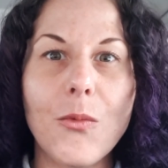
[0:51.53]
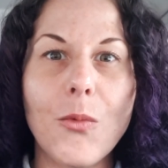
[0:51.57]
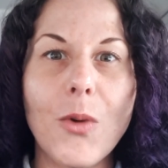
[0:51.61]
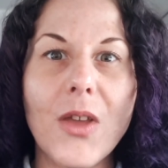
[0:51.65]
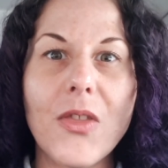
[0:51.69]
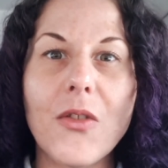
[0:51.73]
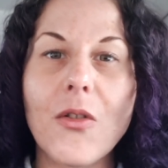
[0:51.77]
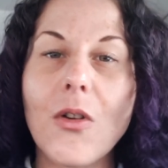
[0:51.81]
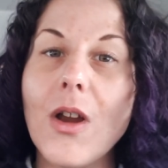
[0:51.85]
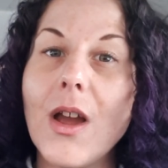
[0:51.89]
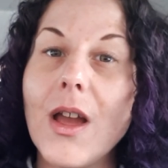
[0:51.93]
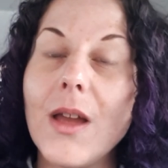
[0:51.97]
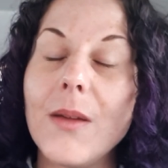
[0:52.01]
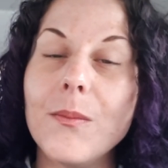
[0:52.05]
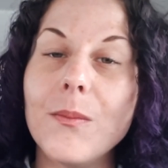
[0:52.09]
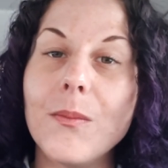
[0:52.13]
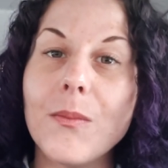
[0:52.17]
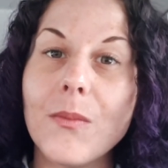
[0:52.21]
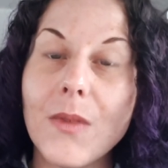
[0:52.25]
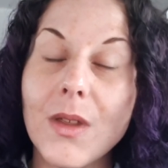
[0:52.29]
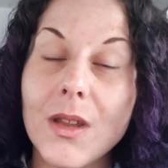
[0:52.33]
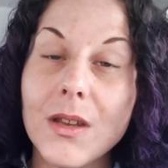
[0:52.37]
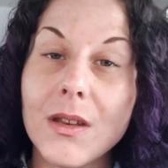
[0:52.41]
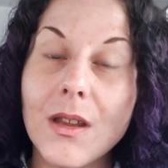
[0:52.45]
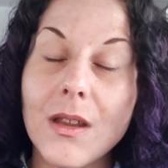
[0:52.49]
whether
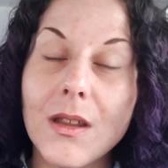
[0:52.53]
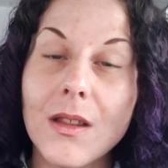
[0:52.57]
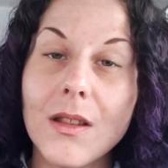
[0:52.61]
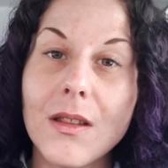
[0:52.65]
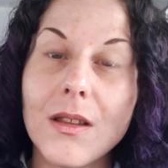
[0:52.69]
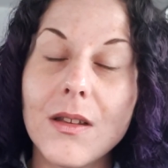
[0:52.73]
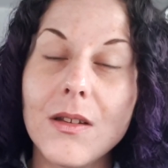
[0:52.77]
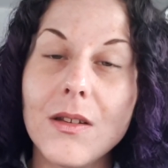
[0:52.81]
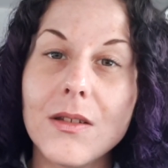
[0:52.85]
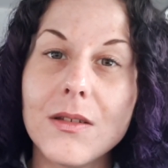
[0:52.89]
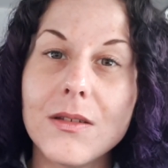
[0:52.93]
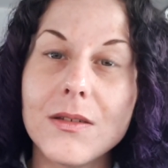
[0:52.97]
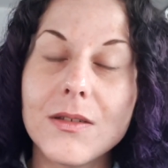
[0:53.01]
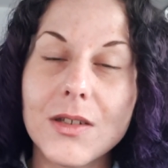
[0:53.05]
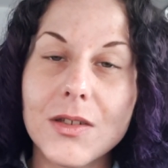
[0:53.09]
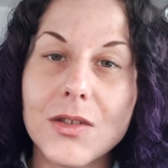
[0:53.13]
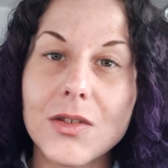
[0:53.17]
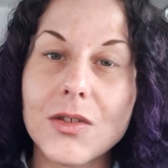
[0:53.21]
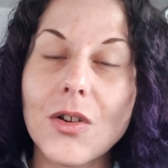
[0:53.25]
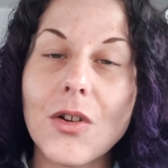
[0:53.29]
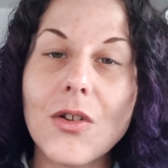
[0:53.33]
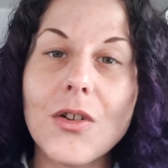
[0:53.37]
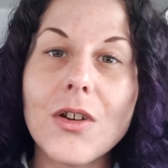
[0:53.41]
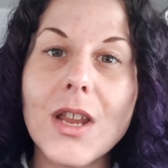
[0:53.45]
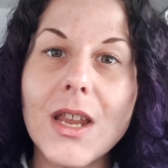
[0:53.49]
I'm
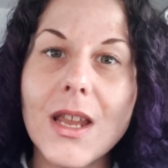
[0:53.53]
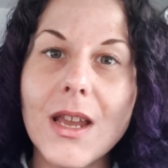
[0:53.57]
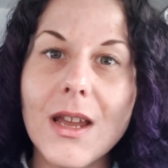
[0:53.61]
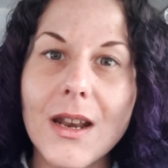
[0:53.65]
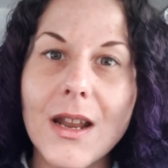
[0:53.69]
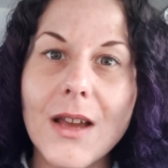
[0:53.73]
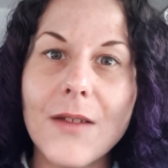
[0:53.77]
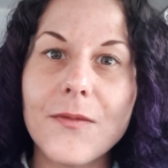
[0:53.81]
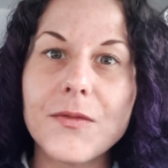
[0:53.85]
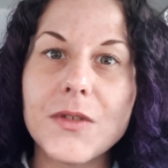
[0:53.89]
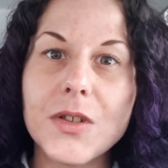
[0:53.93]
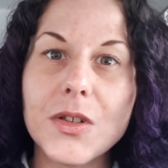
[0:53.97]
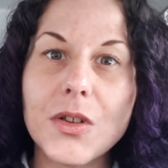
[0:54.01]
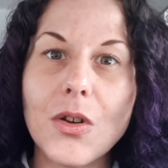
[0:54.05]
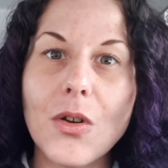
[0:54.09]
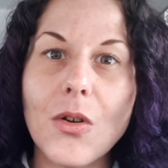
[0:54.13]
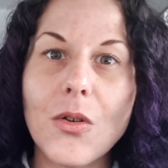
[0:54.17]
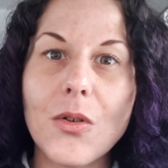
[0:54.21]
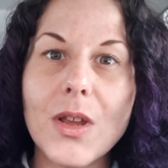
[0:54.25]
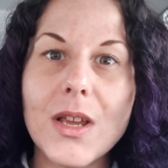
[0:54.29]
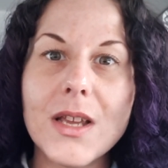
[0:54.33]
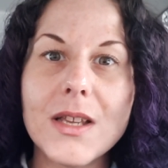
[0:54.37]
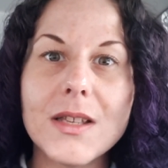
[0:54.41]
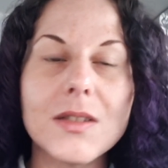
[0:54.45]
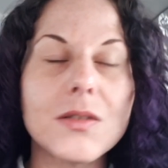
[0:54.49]
discerning enough to
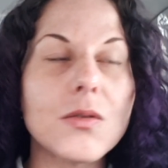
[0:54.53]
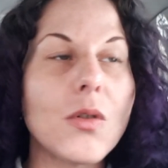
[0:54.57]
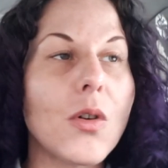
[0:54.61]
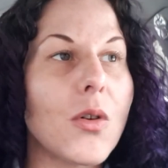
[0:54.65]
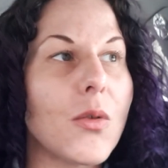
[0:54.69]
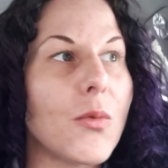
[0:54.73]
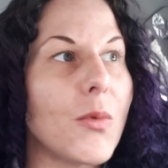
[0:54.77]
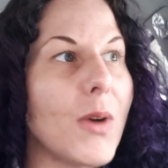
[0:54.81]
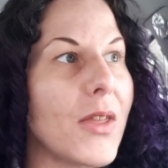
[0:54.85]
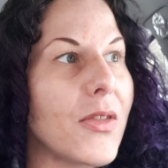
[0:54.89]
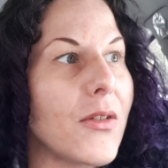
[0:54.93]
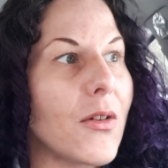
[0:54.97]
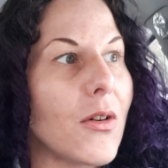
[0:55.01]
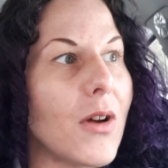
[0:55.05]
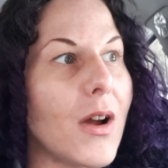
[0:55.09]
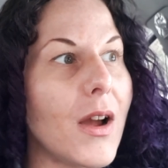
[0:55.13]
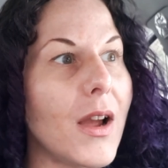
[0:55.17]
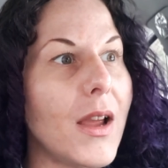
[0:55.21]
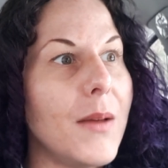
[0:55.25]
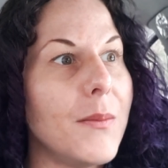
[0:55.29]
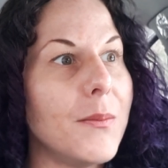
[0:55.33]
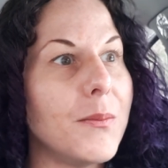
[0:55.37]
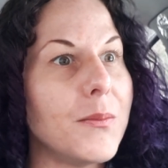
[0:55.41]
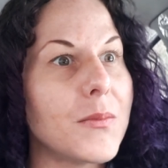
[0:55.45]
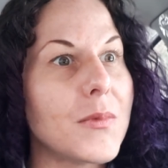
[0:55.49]
notice or whether
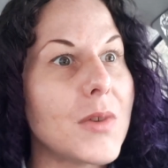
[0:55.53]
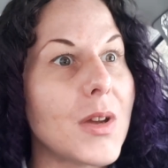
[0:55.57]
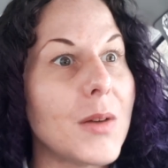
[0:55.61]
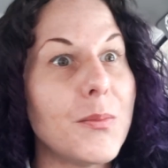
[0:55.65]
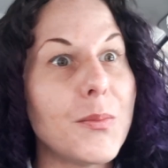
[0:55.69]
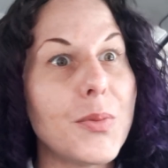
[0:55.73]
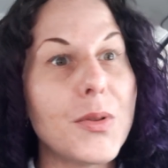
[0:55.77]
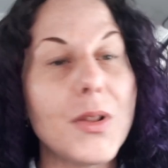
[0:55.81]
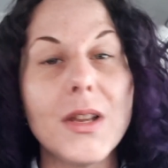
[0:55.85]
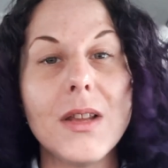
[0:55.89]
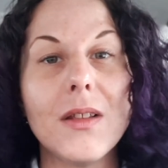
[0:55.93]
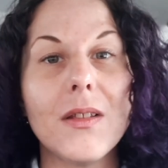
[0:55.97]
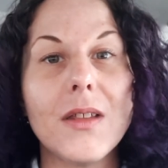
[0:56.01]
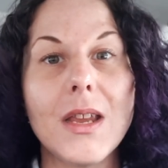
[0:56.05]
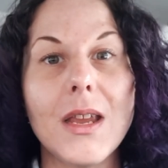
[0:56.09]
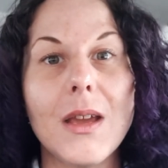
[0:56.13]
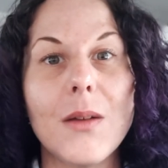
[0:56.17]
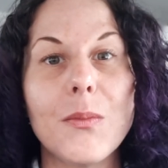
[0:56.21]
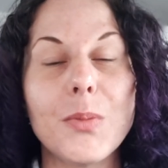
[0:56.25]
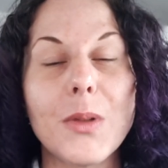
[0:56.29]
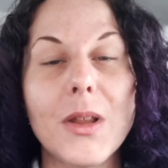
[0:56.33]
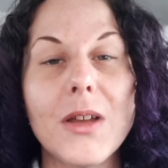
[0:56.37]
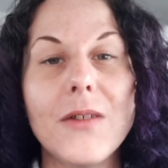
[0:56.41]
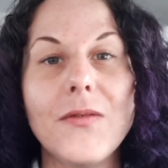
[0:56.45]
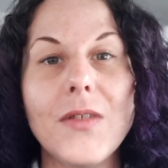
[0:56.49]
I'm completely
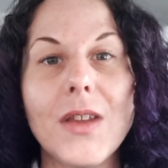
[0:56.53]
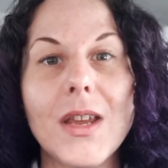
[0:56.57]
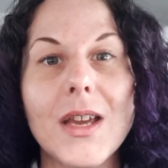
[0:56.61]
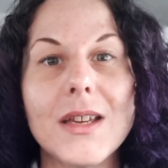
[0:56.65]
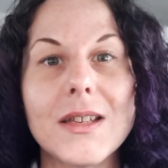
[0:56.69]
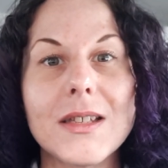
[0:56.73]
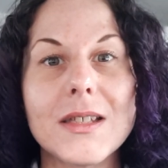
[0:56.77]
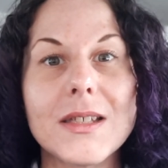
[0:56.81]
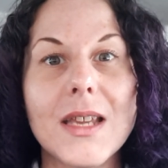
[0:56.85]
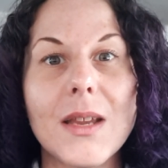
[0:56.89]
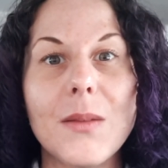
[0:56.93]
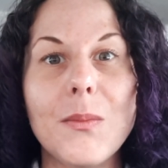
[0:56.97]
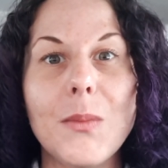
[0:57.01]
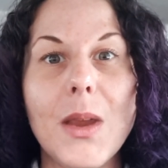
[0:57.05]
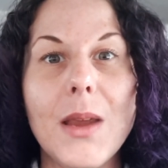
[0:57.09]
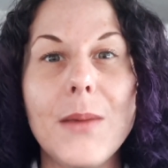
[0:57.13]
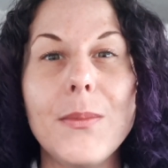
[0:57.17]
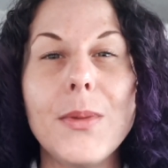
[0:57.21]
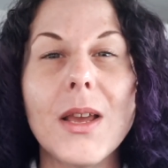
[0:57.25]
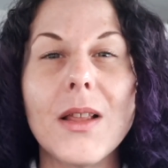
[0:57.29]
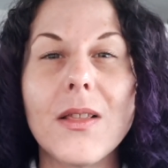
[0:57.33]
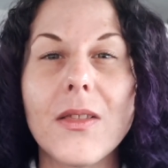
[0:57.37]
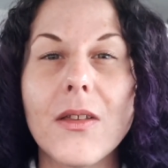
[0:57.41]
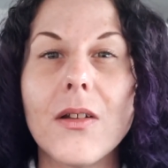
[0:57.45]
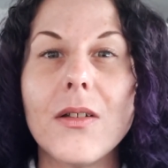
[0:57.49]
oblivious and
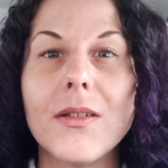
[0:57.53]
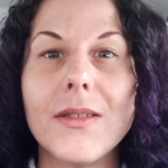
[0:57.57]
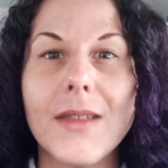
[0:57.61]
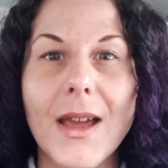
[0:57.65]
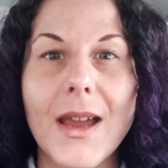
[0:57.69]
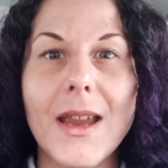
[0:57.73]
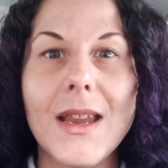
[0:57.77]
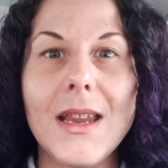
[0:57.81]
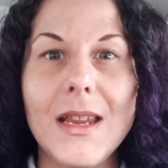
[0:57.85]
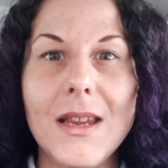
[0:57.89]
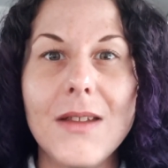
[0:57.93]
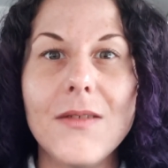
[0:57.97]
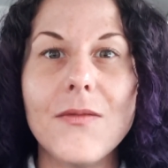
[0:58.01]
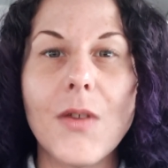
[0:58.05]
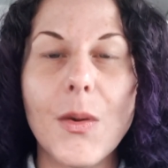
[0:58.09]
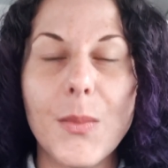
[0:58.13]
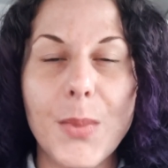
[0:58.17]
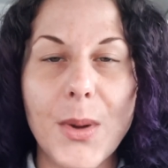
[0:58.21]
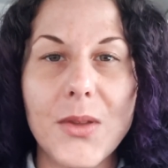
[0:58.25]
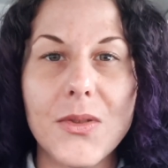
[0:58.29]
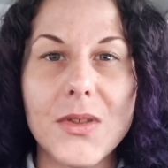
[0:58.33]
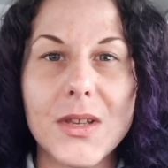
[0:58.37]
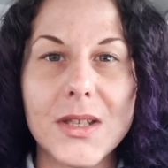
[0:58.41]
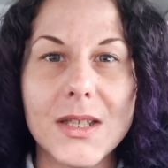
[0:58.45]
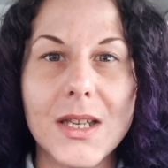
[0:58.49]
maybe a little naive
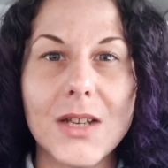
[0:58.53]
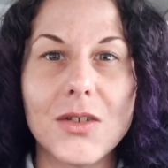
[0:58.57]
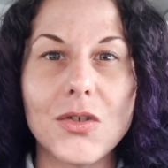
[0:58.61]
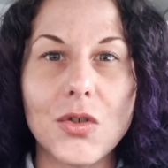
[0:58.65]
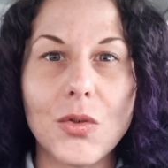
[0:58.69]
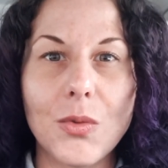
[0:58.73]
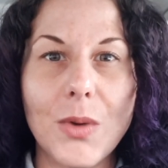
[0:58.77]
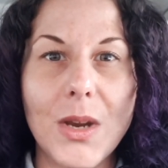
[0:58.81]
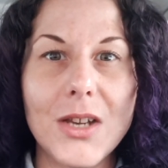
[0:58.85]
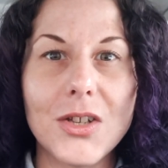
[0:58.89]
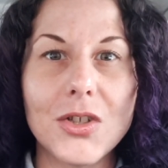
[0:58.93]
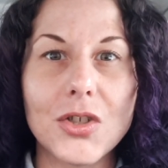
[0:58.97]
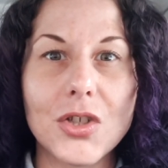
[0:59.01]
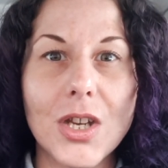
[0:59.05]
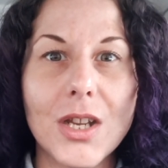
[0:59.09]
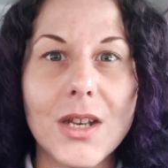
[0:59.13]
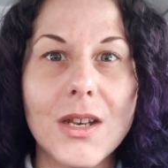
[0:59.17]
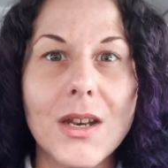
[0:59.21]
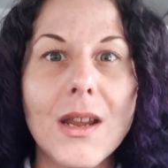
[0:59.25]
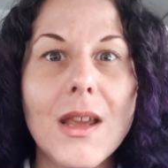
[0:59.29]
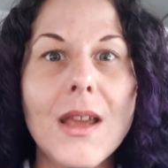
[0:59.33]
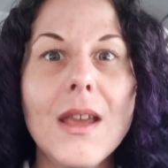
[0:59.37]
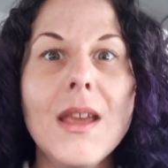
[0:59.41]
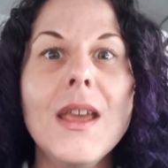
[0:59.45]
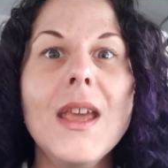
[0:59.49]
about the
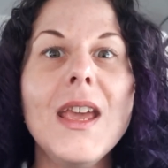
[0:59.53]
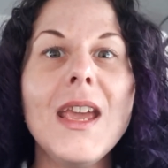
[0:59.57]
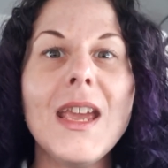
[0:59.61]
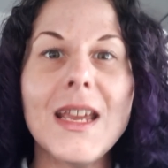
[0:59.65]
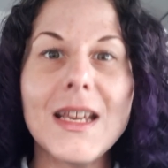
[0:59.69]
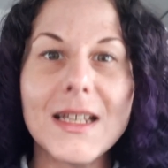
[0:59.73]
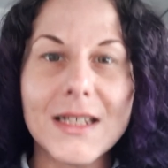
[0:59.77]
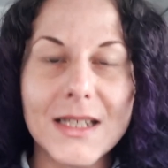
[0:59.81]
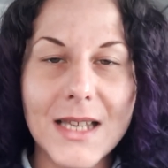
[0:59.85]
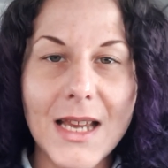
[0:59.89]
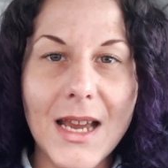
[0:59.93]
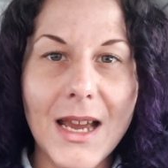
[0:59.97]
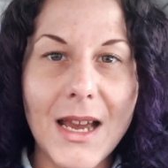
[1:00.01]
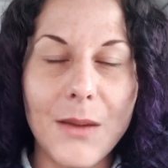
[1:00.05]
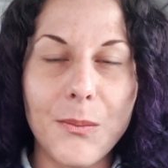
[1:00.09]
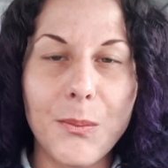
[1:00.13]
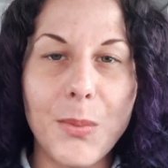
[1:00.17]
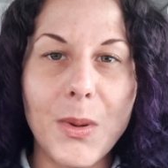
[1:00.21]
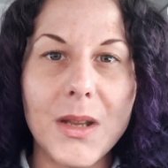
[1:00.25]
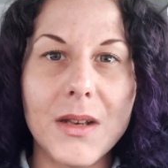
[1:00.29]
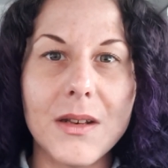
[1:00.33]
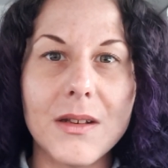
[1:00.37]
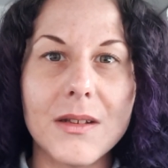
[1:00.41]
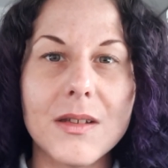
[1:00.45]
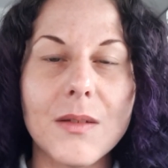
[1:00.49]
situation. It's
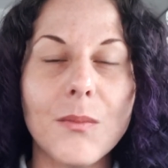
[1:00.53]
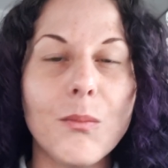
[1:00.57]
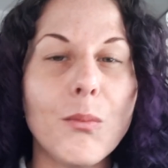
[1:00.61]
happened